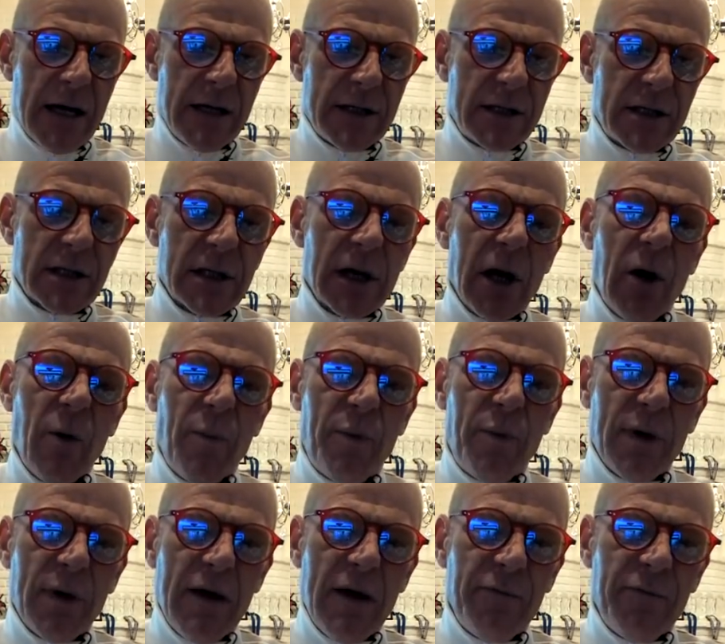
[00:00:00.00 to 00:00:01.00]

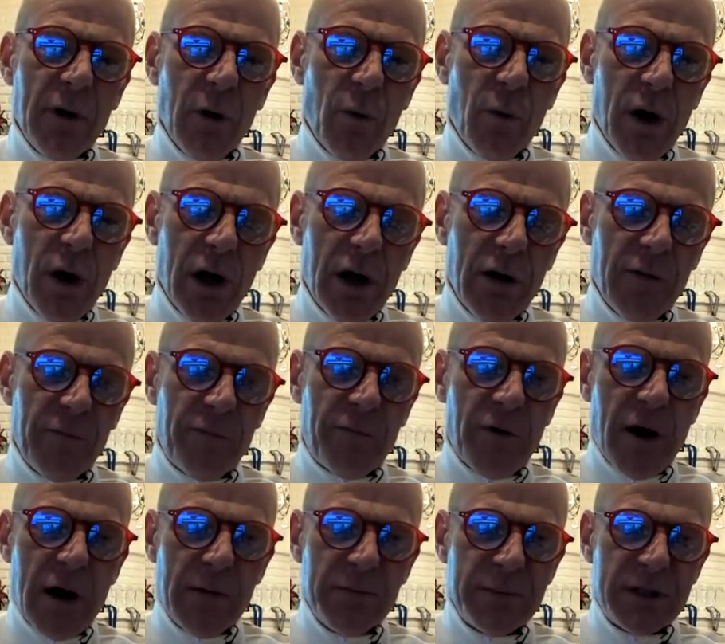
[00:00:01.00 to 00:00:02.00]
slope, if you will,
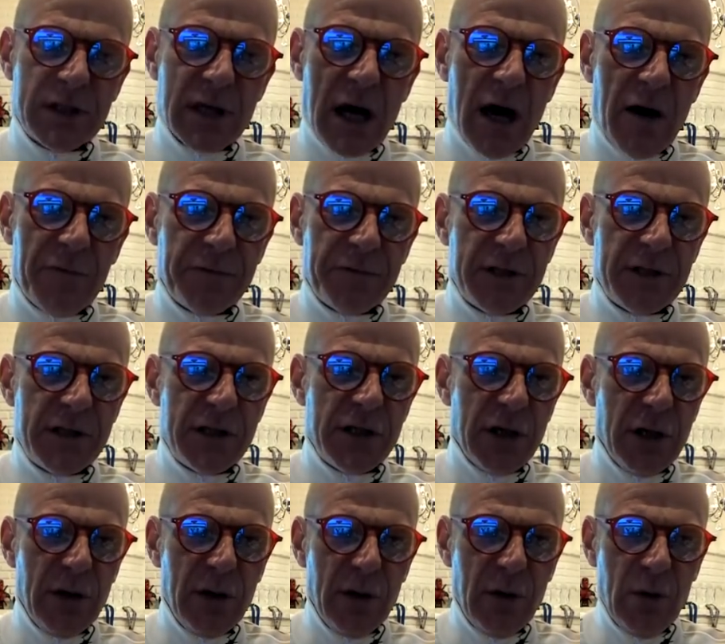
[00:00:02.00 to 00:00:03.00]
from soft
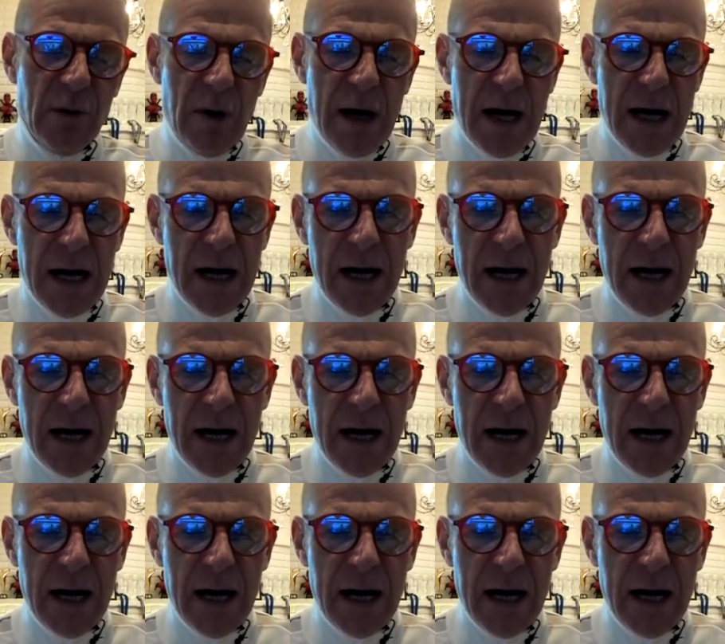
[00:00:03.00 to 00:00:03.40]
to